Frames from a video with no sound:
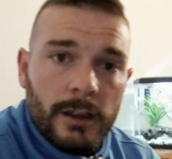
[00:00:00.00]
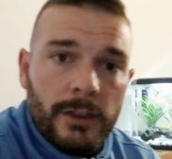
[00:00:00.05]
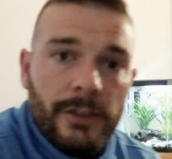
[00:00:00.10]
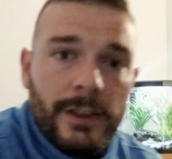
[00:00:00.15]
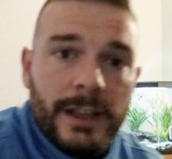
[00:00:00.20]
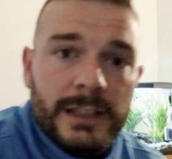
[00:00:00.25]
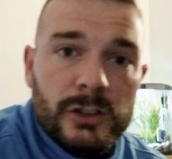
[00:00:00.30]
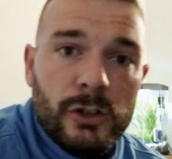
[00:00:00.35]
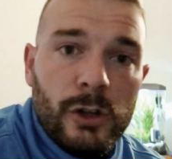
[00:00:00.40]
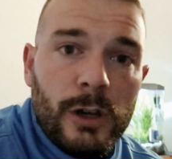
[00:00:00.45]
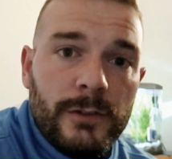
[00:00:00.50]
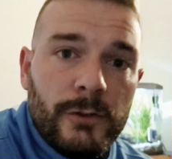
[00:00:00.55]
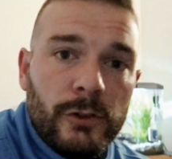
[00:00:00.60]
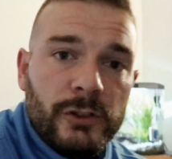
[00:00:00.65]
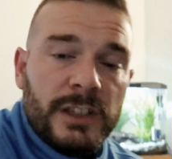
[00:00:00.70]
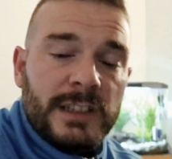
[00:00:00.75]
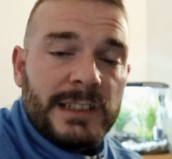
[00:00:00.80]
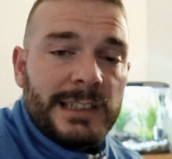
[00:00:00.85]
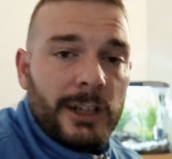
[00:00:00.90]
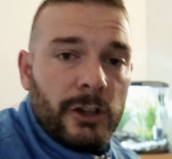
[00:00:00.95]
That's all I've
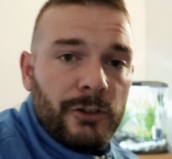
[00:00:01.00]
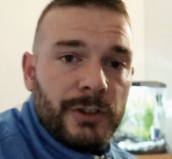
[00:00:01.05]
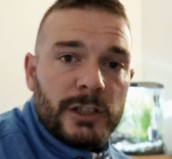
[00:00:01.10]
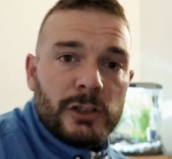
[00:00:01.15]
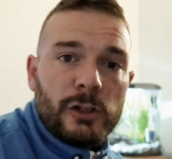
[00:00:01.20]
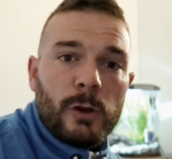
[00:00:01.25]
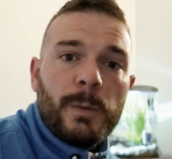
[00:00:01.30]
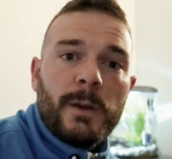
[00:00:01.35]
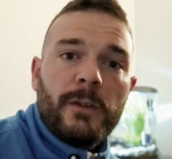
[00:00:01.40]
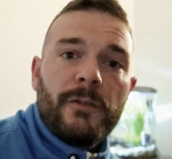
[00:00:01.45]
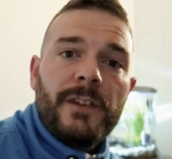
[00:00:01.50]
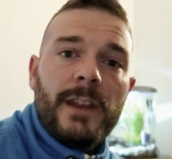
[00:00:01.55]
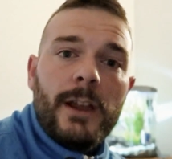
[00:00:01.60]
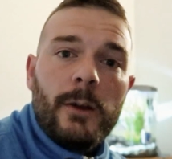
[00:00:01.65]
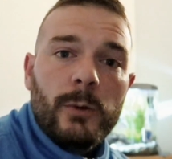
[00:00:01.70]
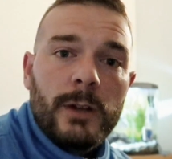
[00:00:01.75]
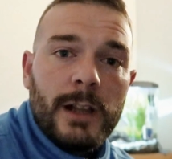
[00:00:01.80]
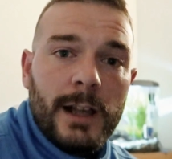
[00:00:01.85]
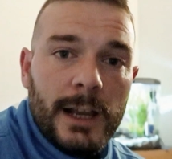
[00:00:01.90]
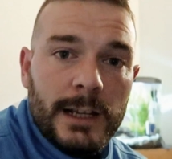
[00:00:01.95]
got to say on this topic for
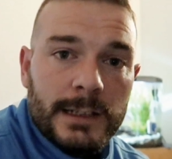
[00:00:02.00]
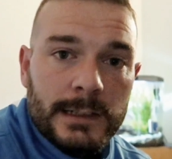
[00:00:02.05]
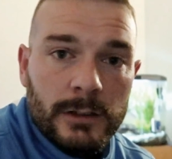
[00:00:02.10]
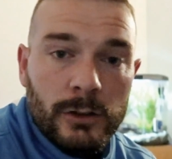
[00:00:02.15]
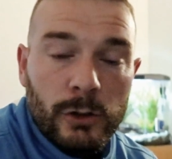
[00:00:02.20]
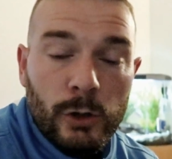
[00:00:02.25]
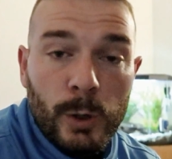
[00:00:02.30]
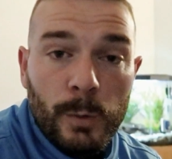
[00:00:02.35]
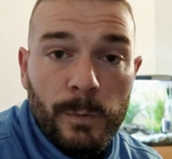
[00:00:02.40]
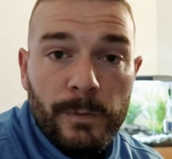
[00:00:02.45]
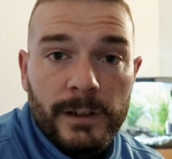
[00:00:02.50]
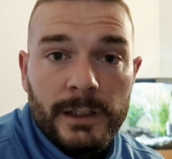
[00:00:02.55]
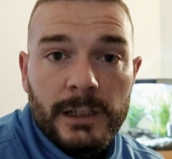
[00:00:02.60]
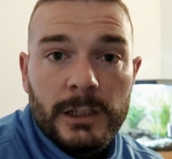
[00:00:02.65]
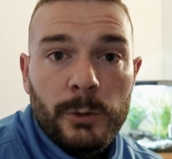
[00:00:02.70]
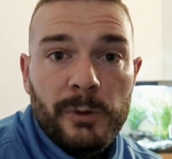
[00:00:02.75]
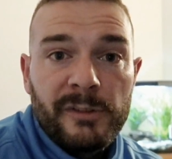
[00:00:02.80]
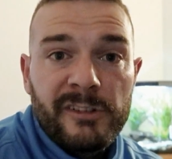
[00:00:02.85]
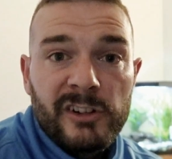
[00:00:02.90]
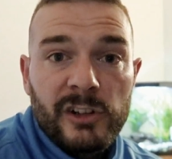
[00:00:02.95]
now, guys. Hopefully
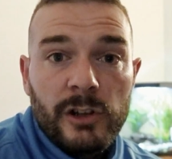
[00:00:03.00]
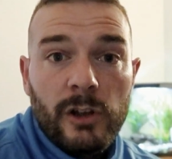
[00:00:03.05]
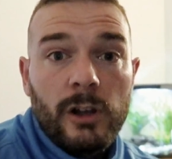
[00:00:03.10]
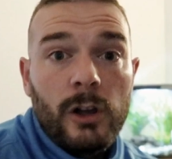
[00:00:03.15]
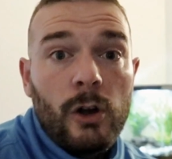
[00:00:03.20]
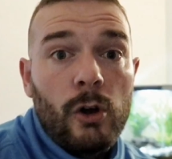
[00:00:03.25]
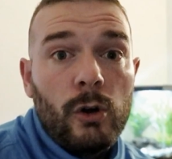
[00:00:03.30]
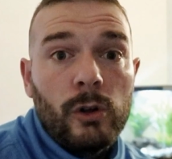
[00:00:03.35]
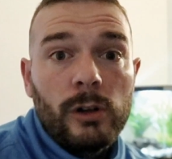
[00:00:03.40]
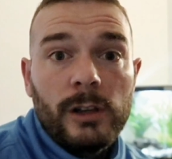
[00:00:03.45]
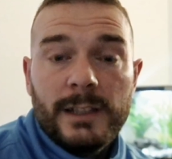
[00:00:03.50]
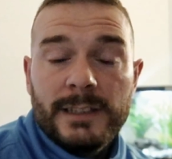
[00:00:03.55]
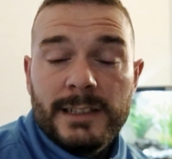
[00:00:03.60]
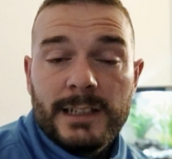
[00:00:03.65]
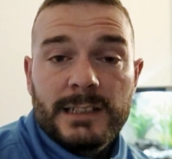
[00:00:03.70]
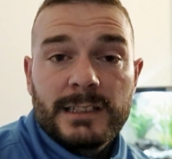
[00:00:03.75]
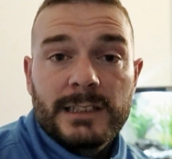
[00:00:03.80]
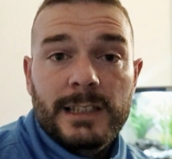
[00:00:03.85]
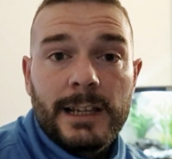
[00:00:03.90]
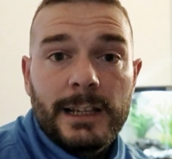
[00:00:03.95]
you are all as
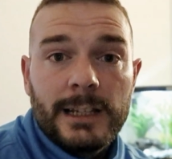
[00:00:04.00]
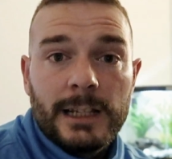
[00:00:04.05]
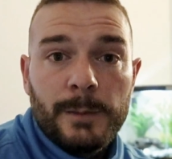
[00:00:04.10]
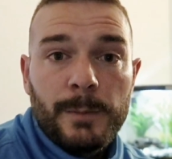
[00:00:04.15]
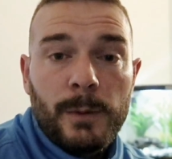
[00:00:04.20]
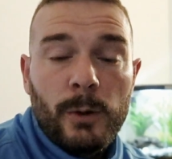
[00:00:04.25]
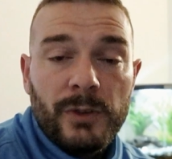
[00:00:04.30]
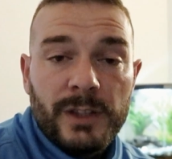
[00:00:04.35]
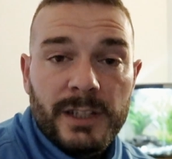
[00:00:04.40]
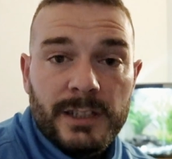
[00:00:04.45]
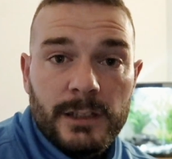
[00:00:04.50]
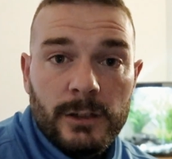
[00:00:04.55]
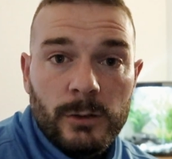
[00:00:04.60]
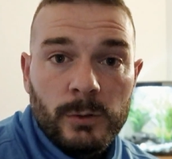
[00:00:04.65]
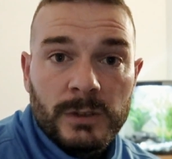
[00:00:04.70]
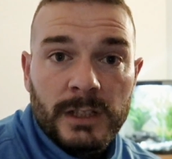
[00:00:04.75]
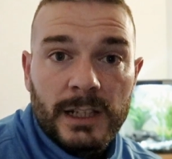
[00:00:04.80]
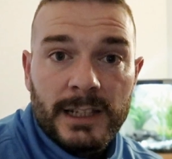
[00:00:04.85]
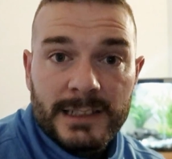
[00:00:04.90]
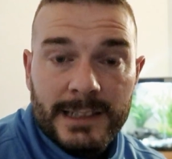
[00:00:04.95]
excited about this
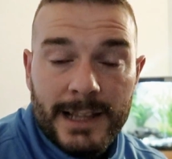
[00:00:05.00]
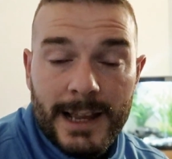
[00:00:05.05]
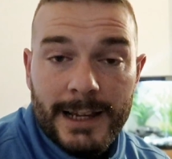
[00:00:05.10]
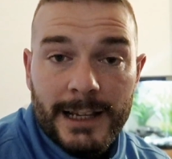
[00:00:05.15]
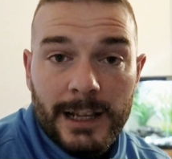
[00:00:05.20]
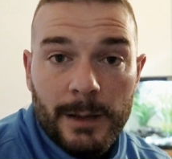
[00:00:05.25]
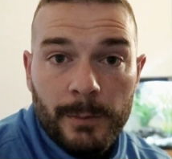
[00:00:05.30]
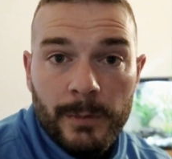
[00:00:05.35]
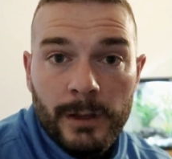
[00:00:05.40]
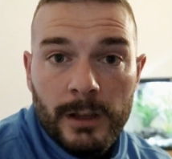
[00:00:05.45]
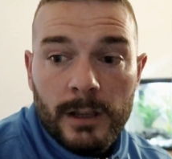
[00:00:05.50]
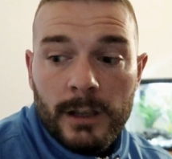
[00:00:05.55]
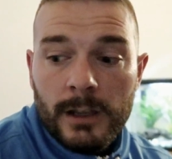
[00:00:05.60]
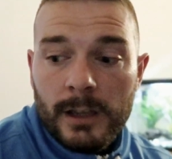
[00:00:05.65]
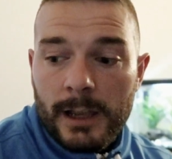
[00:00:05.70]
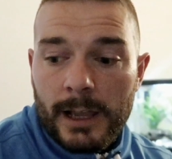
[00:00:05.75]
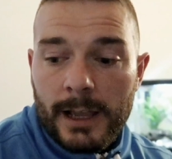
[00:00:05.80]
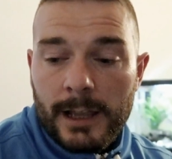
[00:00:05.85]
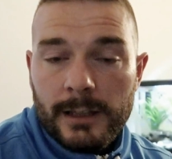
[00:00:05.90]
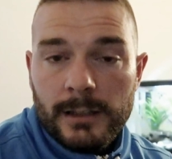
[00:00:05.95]
news as I am,
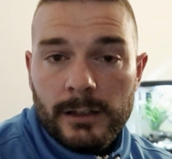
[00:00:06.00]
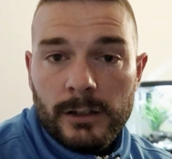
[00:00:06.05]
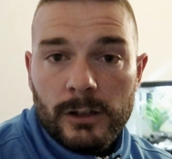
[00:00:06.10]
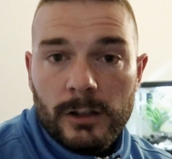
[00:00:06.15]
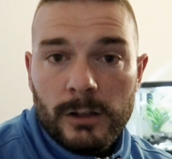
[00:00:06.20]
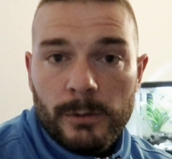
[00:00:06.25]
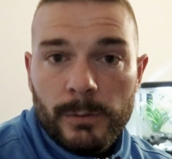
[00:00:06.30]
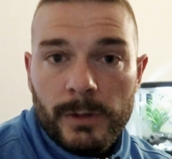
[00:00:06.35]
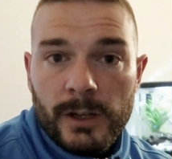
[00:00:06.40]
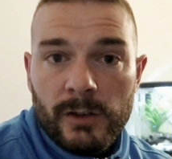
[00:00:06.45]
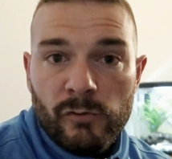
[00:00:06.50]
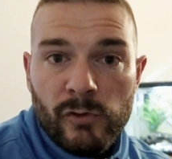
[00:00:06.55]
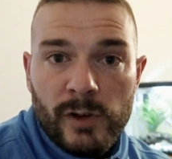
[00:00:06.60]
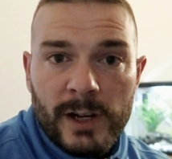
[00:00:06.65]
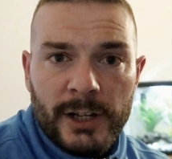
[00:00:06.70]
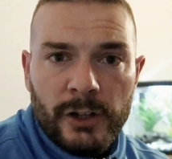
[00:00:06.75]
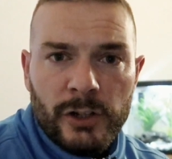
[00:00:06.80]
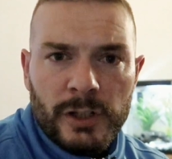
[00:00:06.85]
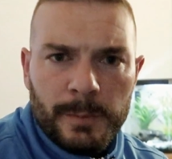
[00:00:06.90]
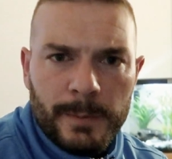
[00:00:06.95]
and it
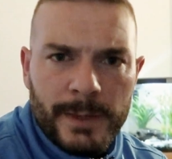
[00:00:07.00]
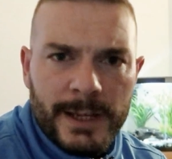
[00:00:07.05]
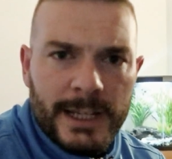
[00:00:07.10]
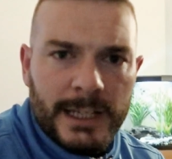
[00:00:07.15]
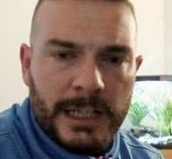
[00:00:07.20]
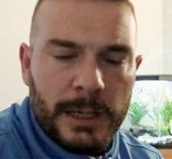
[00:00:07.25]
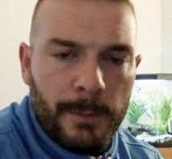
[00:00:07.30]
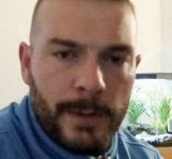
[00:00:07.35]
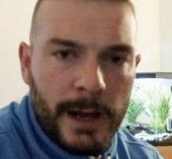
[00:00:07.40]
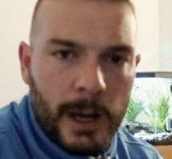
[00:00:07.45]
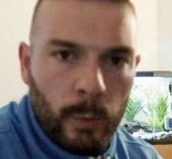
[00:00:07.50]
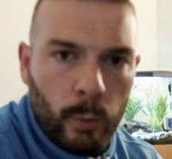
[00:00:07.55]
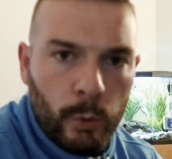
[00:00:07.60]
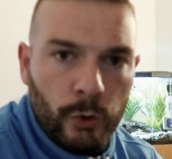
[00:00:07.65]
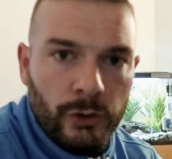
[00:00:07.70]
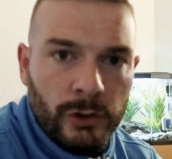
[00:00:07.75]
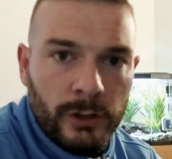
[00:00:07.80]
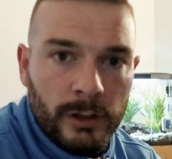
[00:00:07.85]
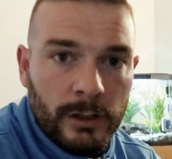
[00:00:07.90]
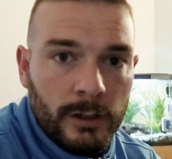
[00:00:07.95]
really does make your mind
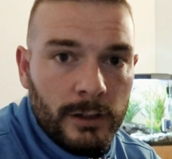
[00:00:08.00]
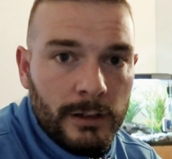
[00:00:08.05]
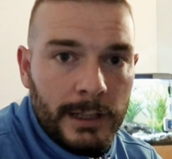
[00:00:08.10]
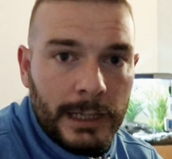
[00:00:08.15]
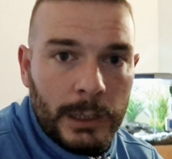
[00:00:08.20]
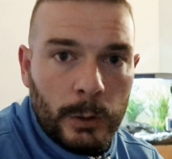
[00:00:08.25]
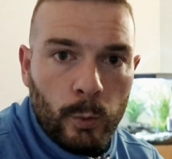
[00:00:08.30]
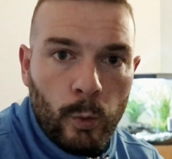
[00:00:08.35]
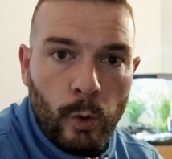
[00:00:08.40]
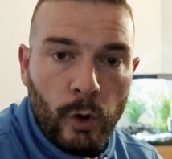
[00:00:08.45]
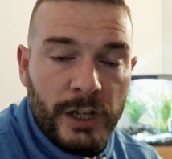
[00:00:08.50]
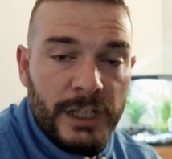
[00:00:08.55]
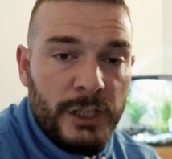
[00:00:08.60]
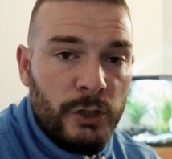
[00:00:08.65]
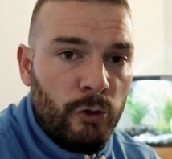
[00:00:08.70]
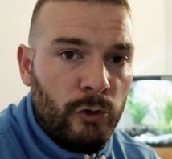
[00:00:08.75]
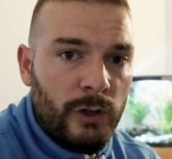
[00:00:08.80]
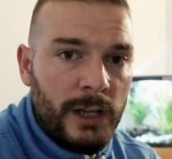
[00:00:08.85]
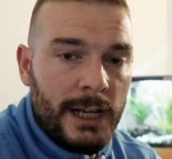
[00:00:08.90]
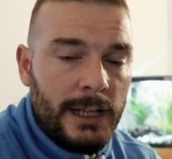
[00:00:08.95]
wonder, like, what is
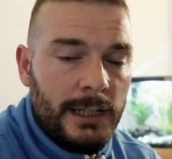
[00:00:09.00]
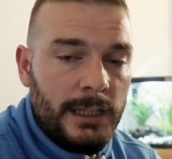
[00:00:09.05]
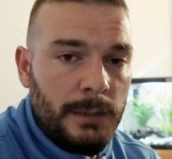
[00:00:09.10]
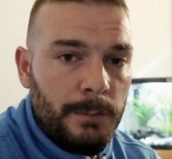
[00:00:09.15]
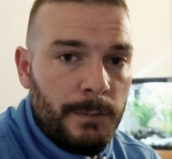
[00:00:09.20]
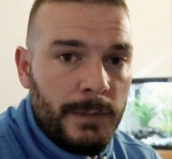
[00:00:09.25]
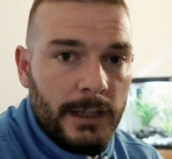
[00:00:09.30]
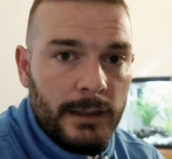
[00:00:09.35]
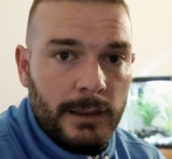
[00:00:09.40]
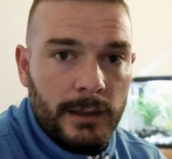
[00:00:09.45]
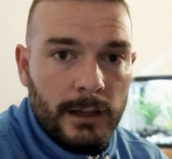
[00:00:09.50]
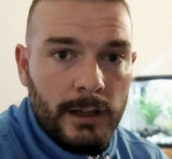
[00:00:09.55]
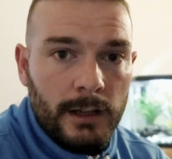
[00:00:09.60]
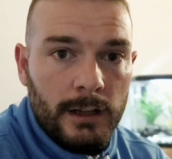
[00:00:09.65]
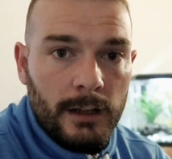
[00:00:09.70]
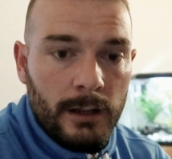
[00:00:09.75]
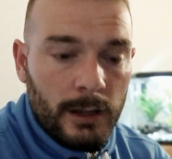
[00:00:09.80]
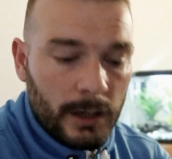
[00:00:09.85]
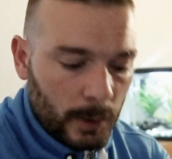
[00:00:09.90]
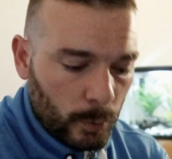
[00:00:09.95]
creating this methane?